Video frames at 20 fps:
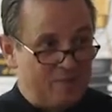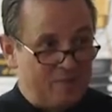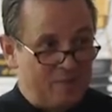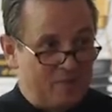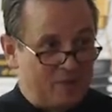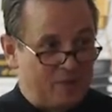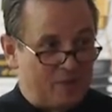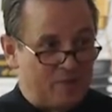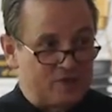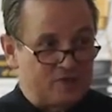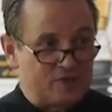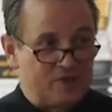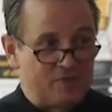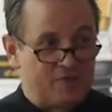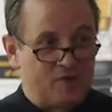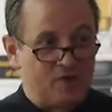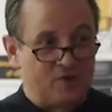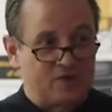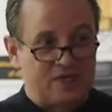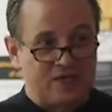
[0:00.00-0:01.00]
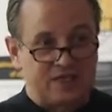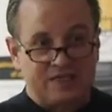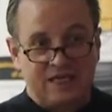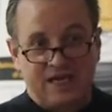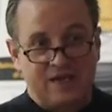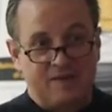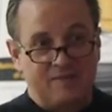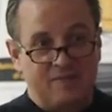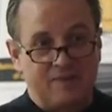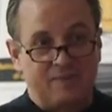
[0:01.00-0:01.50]
commercially pure
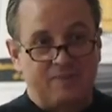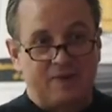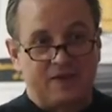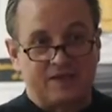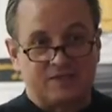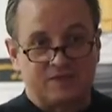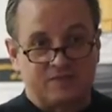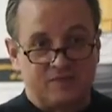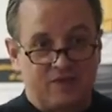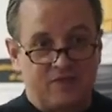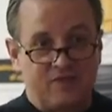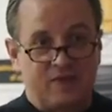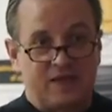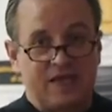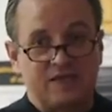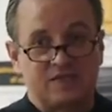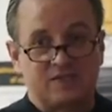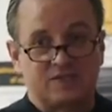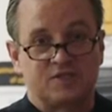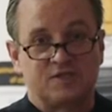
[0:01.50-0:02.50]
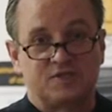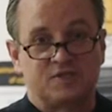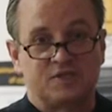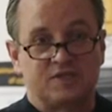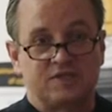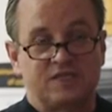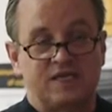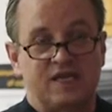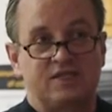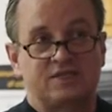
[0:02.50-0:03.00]
titanium implants. I mean, they were getting some
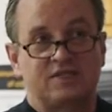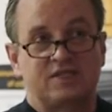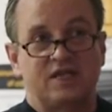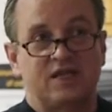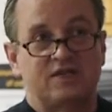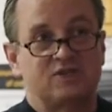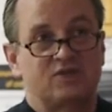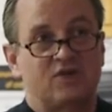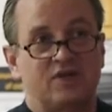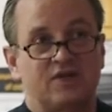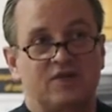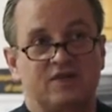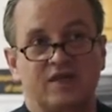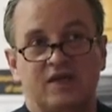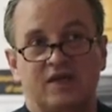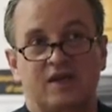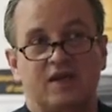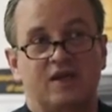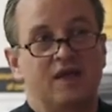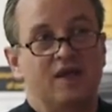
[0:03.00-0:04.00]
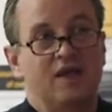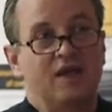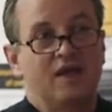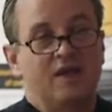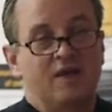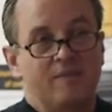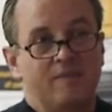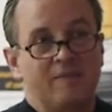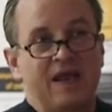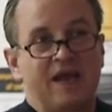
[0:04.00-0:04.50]
success, and I started thinking,
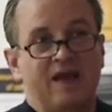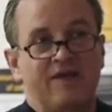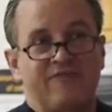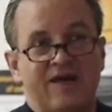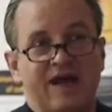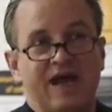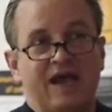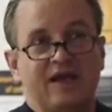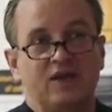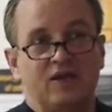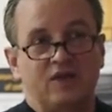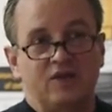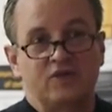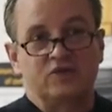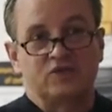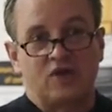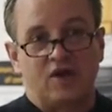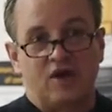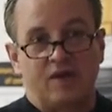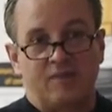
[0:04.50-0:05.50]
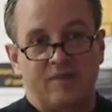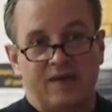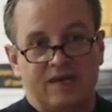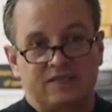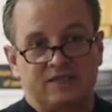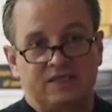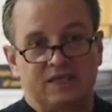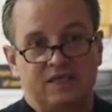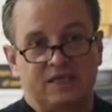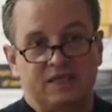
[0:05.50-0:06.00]
man, if I had to lose all of my
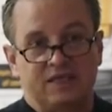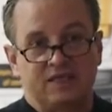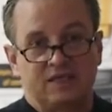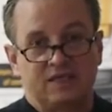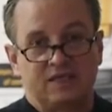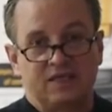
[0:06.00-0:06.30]
teeth,